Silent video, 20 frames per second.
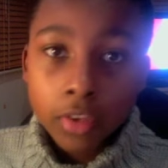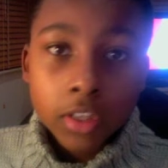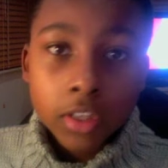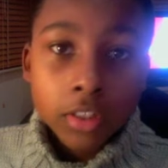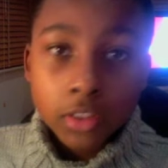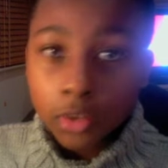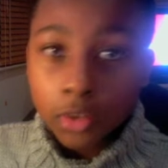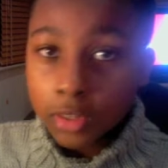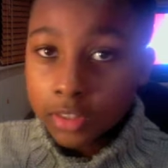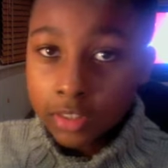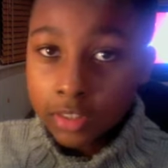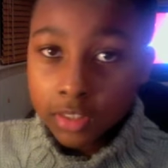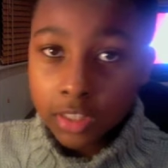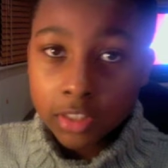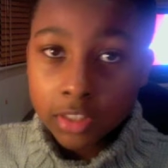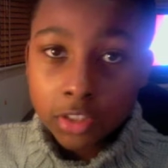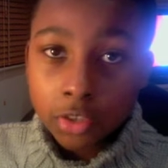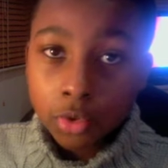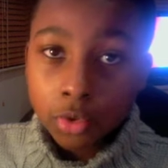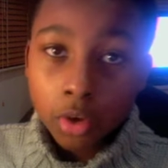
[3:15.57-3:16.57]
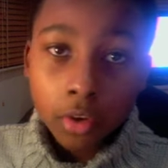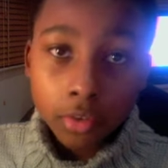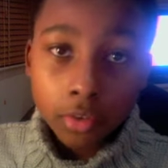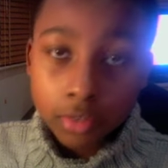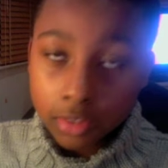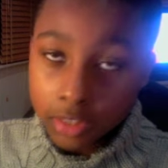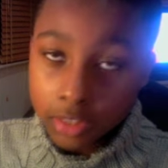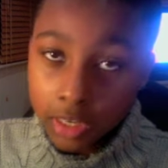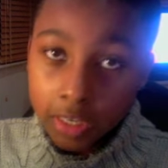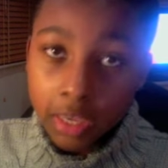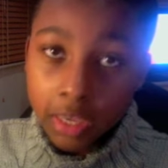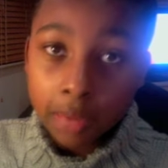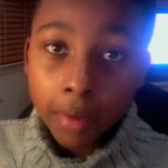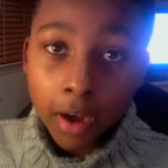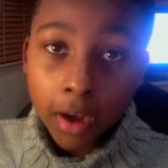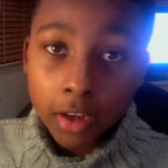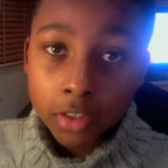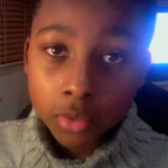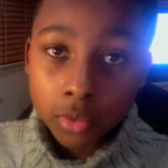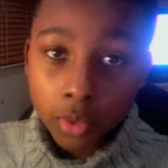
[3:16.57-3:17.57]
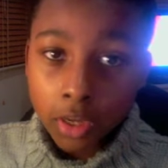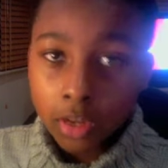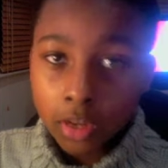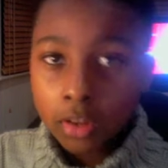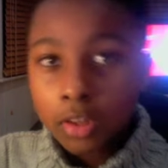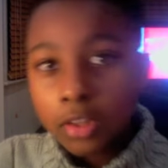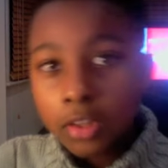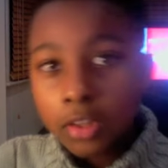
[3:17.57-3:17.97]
So I suggest you go check him out as well.